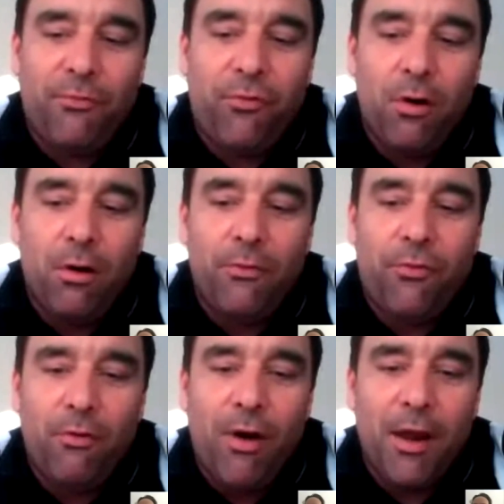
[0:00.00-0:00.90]
for
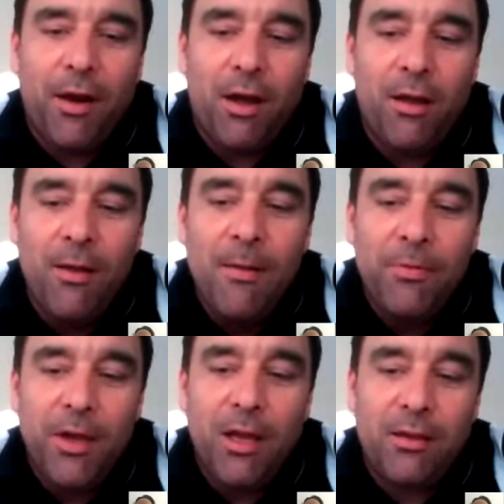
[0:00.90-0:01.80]
Vardar
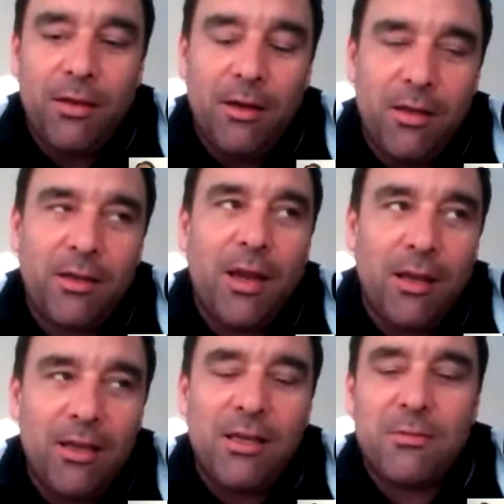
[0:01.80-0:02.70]
that they
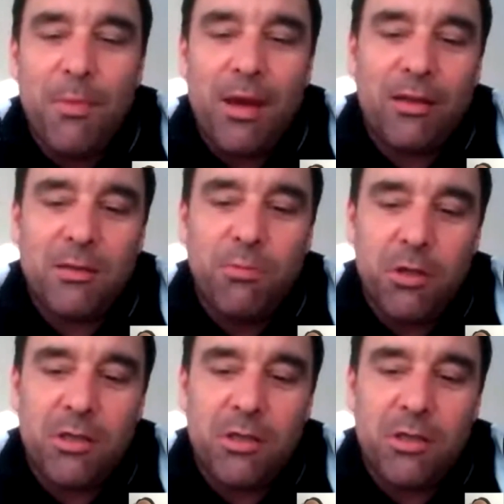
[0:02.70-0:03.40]
at least make this one